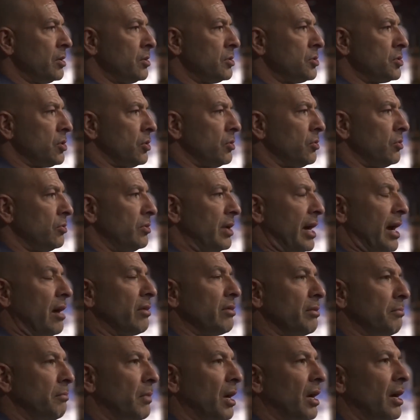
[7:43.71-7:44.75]
So now
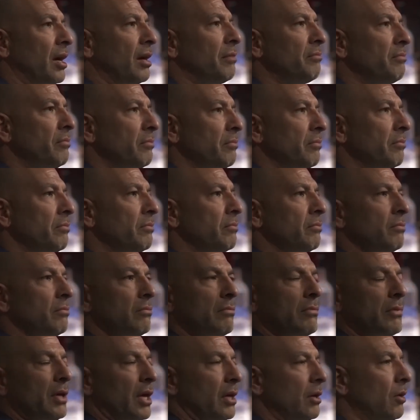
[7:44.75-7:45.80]
the mom
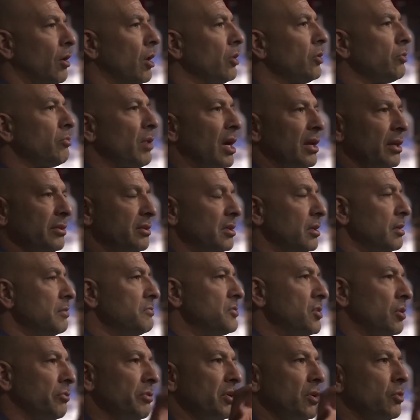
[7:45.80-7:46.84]
and all the
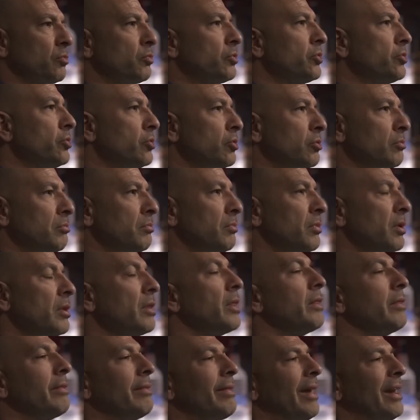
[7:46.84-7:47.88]
relatives are in a room.
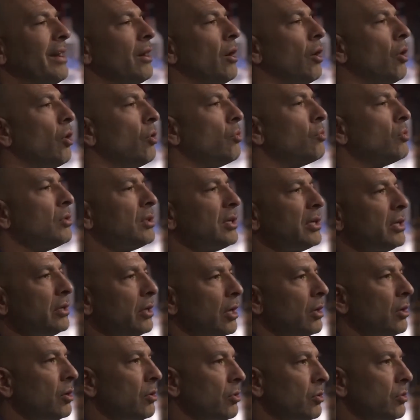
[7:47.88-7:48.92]
They only
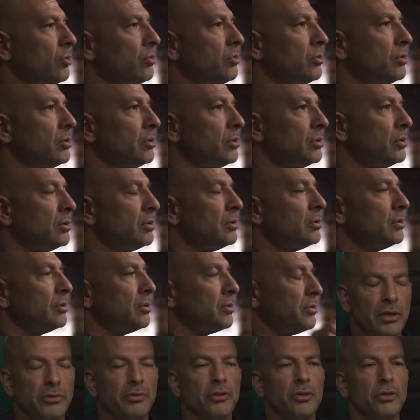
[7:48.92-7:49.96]
know
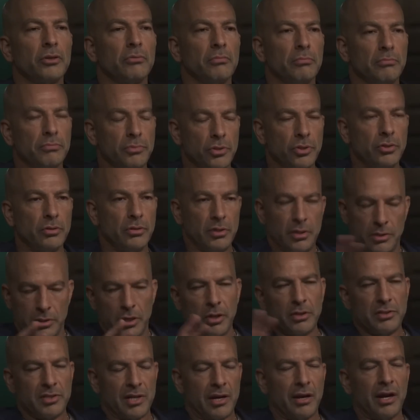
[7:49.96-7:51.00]
that
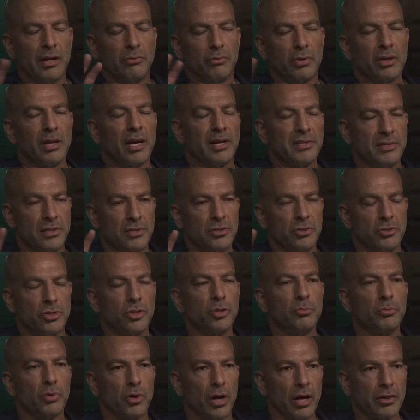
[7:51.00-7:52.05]
turns out I realized these are
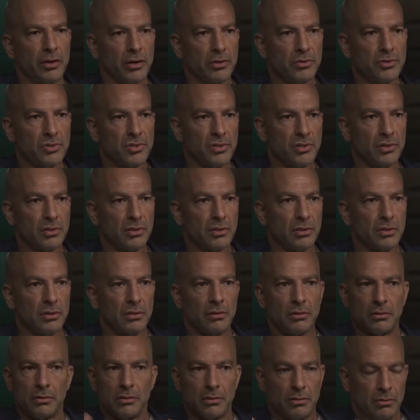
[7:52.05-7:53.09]
two brothers.
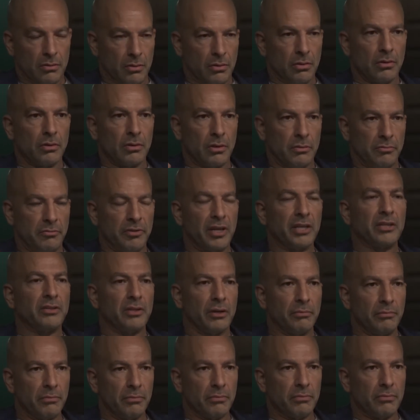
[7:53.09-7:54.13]
The
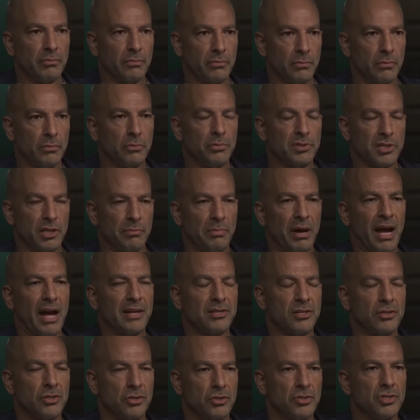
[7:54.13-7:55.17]
victim, who was in the
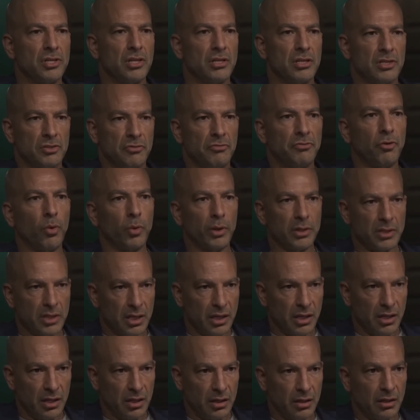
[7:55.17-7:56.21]
passenger seat, is
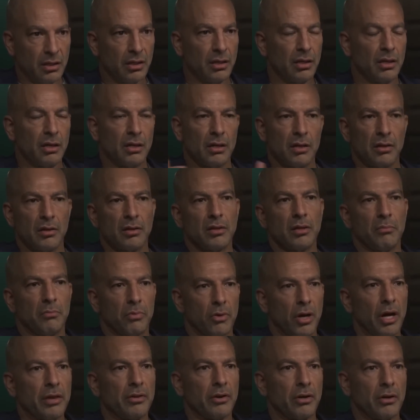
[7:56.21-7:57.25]
14. The
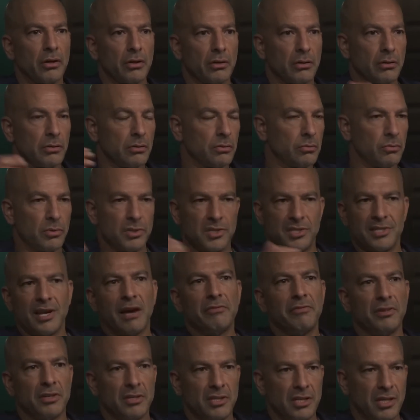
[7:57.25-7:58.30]
brother was
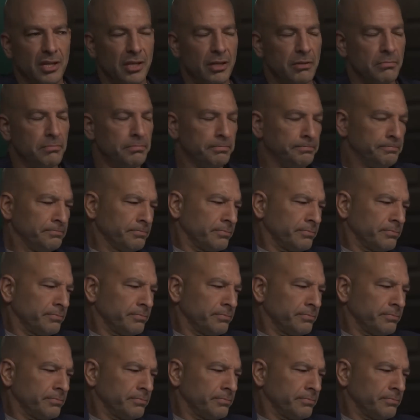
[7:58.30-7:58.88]
17.